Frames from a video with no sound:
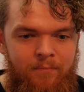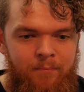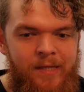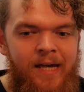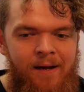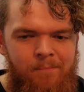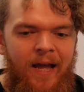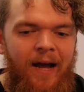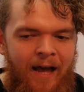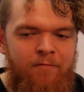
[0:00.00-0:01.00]
But yeah,
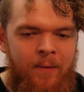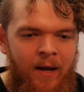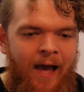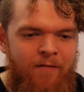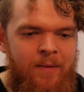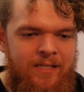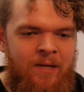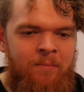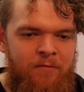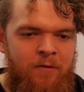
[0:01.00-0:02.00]
I have met
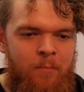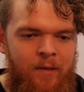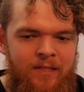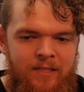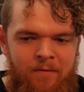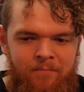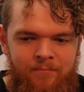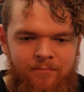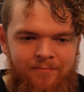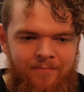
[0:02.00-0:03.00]
some of them, but it's all
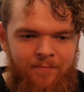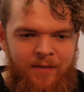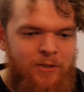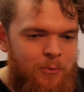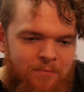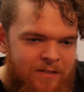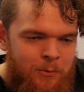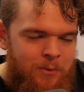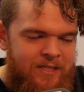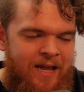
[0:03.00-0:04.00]

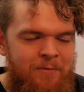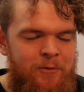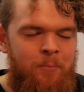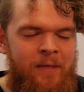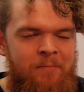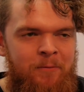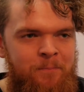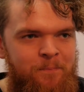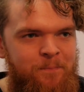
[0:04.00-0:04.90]
the same. It's all people.